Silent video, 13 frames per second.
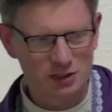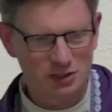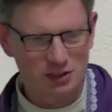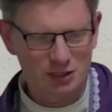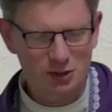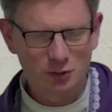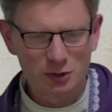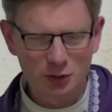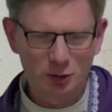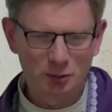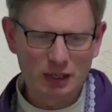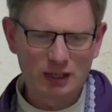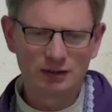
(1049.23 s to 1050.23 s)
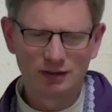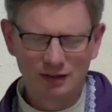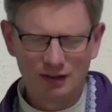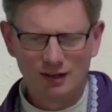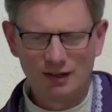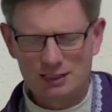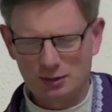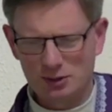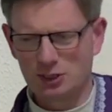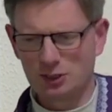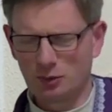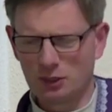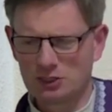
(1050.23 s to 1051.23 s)
He said, You know, when you go to bed, especially in
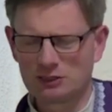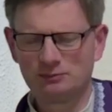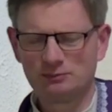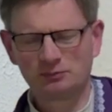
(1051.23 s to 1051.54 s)
the winter,